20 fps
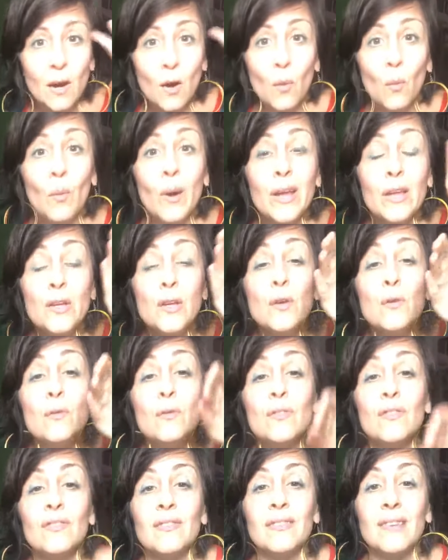When you
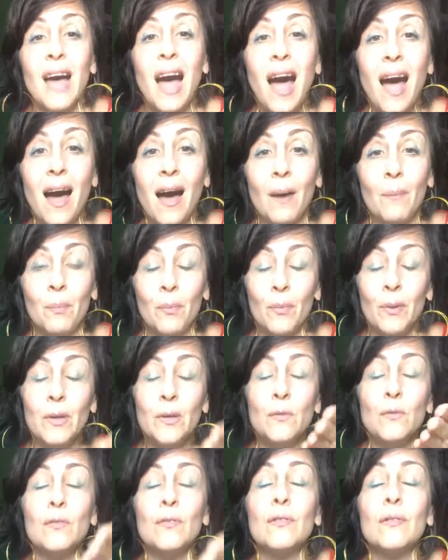stop, when
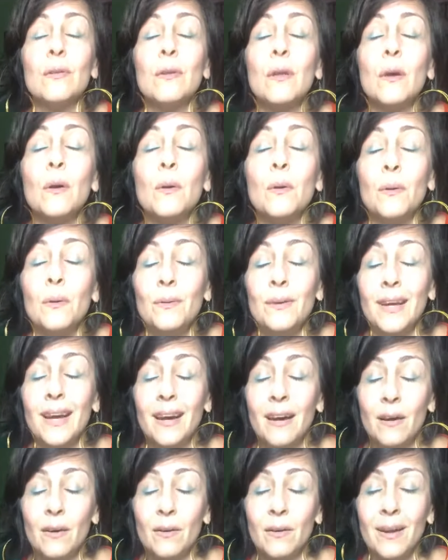you slow
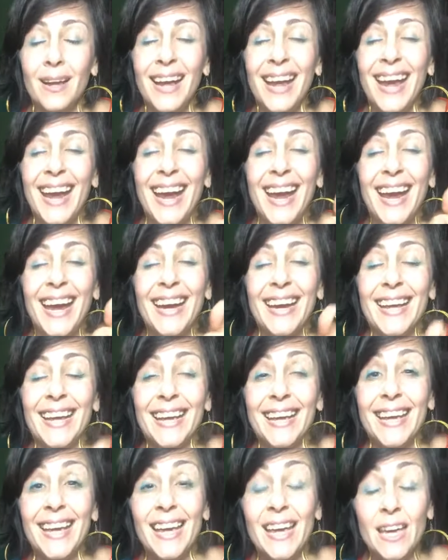down and
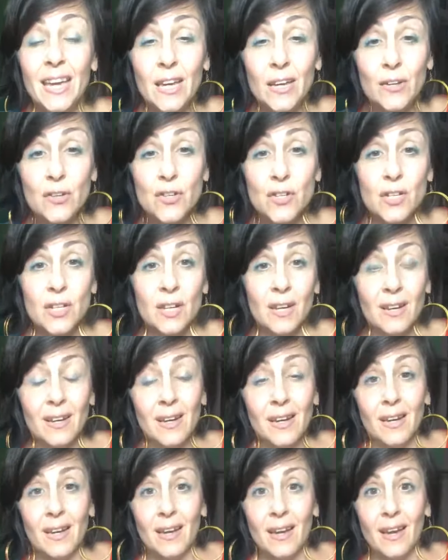engage,
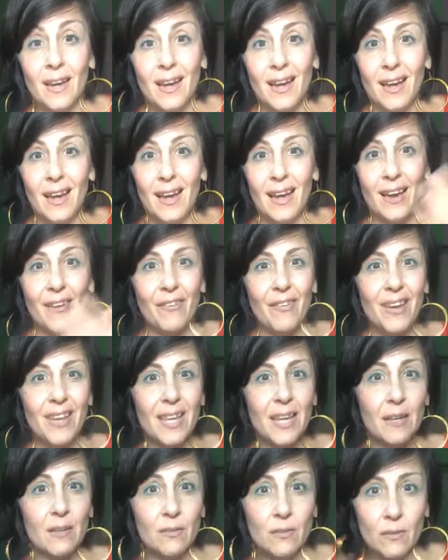
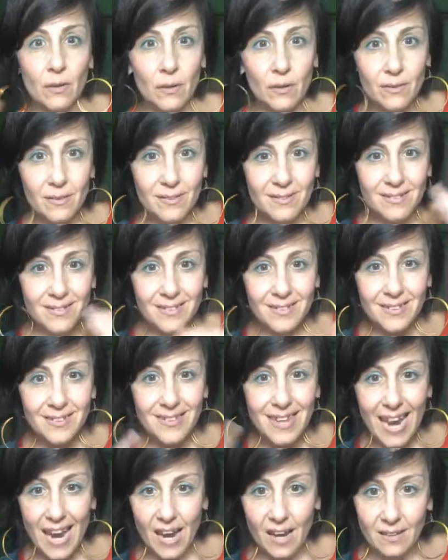everything starts to
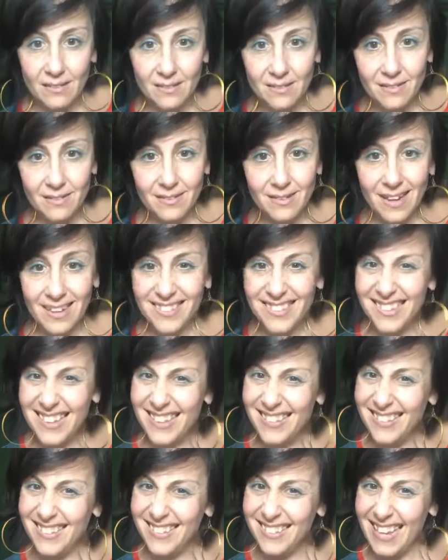dance. I
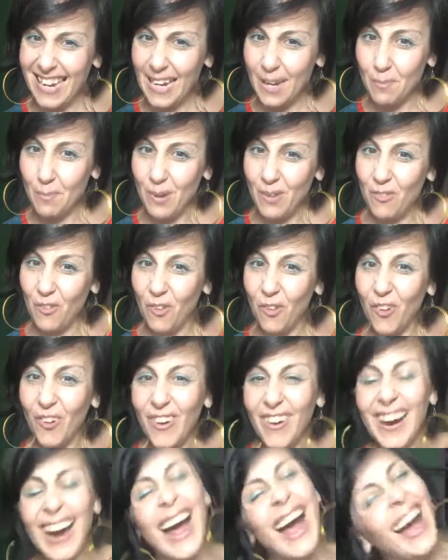said sing
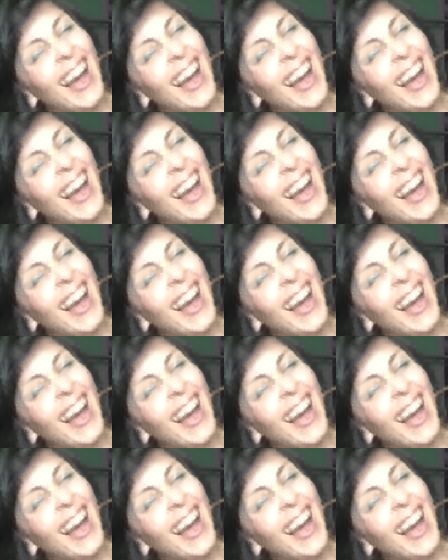before.